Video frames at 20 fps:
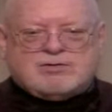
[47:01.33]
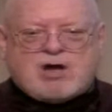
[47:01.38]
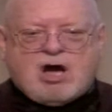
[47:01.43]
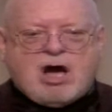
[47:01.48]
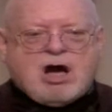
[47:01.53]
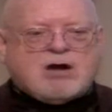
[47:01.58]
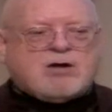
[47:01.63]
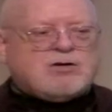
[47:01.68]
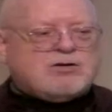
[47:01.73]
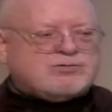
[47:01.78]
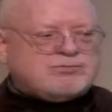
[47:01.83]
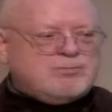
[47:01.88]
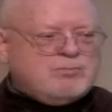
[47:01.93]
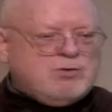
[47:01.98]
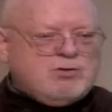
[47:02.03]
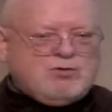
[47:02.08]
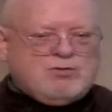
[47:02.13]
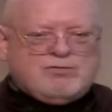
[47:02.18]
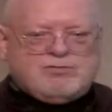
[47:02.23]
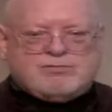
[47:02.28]
Congress
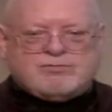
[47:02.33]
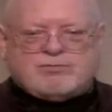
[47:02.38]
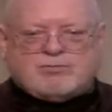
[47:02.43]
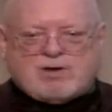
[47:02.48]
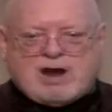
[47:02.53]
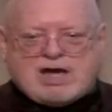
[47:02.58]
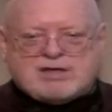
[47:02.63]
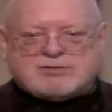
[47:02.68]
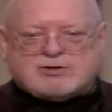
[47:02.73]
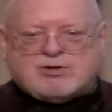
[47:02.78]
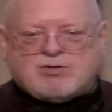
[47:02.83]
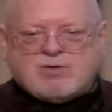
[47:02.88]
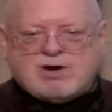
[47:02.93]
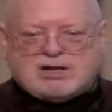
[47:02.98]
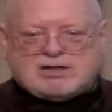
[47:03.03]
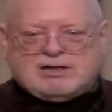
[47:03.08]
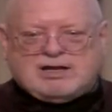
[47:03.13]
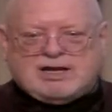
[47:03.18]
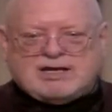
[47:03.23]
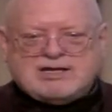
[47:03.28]
moved rather
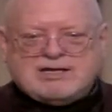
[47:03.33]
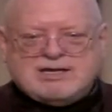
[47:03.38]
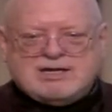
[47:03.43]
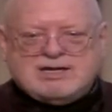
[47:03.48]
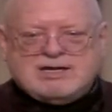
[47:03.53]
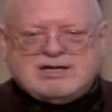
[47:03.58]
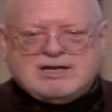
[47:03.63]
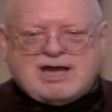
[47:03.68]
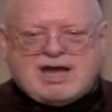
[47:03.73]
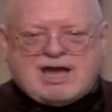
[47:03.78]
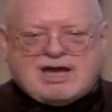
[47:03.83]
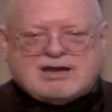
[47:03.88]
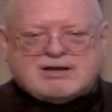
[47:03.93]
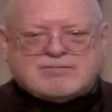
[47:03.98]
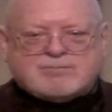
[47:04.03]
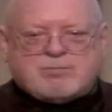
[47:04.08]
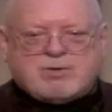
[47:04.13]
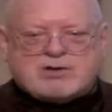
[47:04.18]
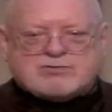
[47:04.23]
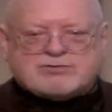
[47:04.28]
quickly.
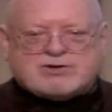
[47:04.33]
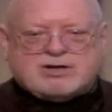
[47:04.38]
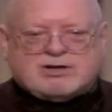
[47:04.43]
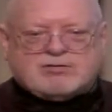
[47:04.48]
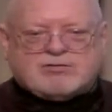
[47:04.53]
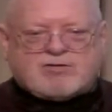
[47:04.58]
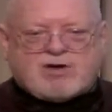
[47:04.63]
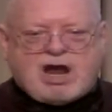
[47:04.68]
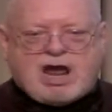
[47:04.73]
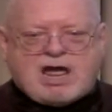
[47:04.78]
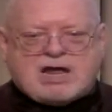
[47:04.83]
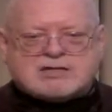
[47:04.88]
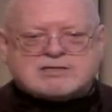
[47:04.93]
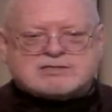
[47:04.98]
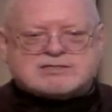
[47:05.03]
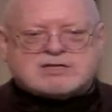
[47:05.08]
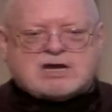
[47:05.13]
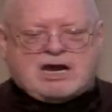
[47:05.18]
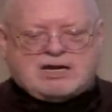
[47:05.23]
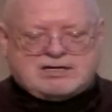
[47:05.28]
And President
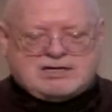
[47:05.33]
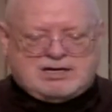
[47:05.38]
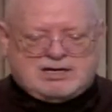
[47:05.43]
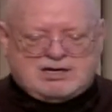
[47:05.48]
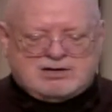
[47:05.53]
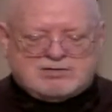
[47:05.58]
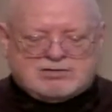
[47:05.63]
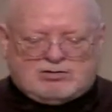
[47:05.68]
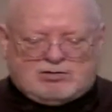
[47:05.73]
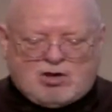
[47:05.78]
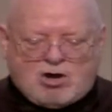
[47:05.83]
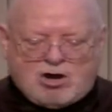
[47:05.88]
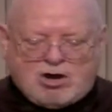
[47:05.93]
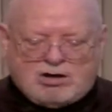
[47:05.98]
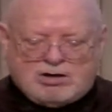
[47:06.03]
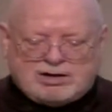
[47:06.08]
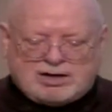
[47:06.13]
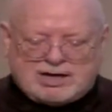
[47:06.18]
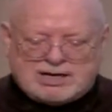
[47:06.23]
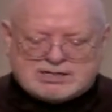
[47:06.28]
Grant signed it into
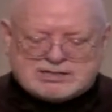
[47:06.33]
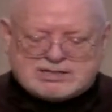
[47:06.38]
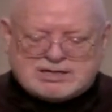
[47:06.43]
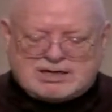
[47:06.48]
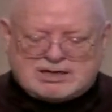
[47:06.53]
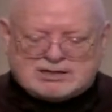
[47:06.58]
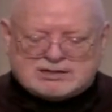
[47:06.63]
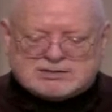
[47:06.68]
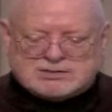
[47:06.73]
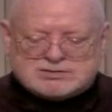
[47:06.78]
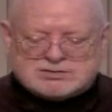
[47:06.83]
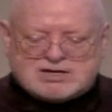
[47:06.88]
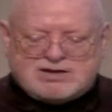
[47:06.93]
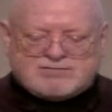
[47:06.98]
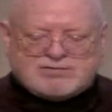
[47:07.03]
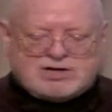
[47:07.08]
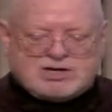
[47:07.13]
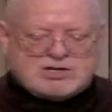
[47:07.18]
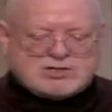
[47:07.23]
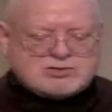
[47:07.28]
law in
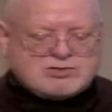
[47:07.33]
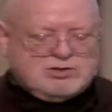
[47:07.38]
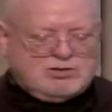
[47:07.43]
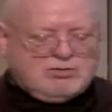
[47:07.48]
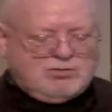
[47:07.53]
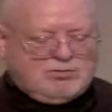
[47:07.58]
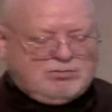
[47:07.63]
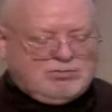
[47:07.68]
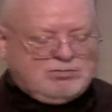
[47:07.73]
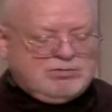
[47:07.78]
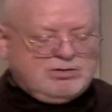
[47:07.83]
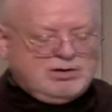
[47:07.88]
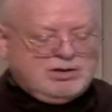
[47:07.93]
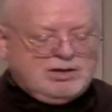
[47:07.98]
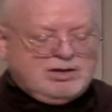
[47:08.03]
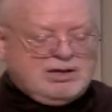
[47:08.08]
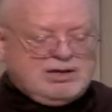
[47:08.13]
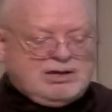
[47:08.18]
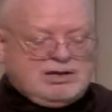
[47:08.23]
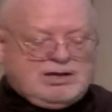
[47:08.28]
1872.
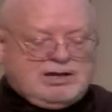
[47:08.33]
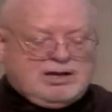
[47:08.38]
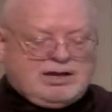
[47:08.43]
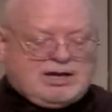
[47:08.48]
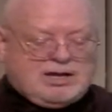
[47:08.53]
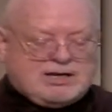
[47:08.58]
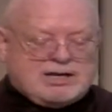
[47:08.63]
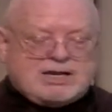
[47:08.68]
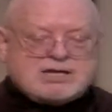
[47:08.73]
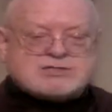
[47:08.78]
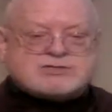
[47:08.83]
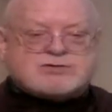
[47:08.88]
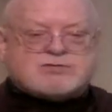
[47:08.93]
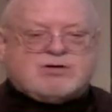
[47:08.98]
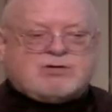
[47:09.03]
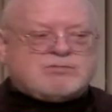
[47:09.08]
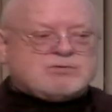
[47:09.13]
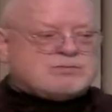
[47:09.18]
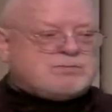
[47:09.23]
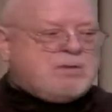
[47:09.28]
And
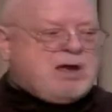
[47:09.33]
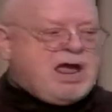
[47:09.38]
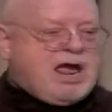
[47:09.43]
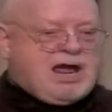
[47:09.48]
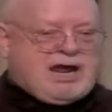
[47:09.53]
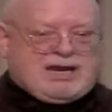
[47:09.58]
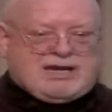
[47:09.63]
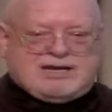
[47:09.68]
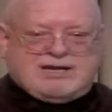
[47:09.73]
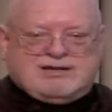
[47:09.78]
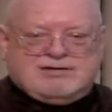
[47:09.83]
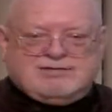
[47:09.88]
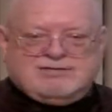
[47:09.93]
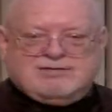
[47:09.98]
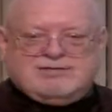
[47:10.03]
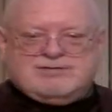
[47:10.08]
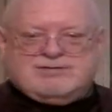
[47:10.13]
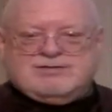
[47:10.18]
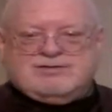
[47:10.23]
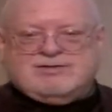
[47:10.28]
history was made.
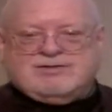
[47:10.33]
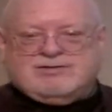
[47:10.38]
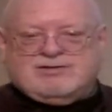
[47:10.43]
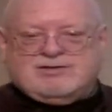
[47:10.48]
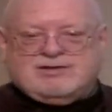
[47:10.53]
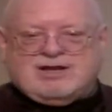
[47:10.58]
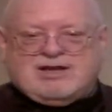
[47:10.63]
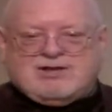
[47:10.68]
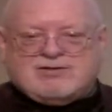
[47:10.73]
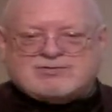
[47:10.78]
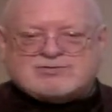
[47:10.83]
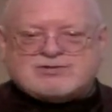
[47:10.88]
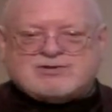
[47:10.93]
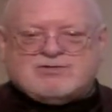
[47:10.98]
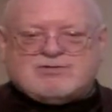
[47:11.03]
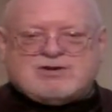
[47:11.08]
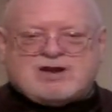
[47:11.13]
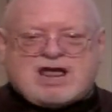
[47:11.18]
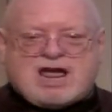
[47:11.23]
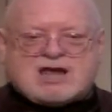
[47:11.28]
The
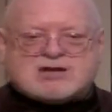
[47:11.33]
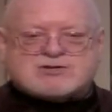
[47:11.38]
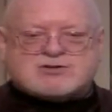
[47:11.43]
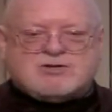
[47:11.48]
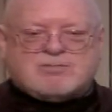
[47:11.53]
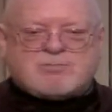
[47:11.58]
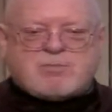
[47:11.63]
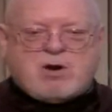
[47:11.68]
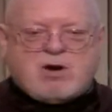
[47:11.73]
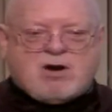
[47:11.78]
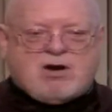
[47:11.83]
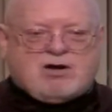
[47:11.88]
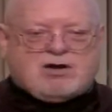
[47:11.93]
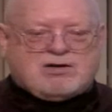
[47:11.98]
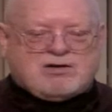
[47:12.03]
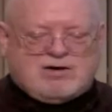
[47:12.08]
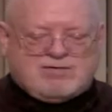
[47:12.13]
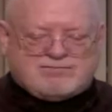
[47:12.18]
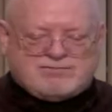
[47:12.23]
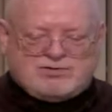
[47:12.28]
Yellowstone National
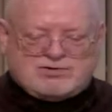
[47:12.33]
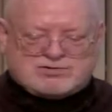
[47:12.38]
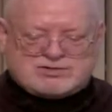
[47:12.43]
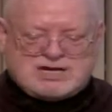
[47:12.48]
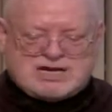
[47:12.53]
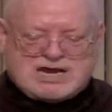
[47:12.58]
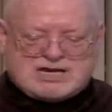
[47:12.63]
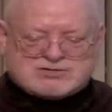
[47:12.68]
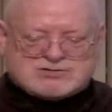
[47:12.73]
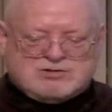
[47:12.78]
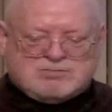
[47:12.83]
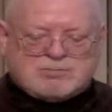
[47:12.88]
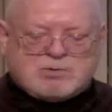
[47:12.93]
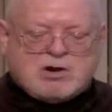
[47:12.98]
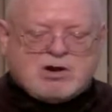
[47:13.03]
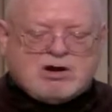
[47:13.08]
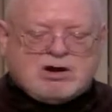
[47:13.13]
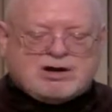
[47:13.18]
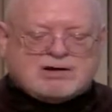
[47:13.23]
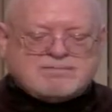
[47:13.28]
Park, our first national
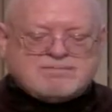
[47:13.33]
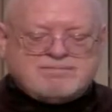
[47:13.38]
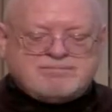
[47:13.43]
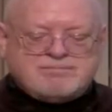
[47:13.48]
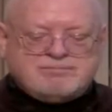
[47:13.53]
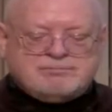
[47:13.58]
park.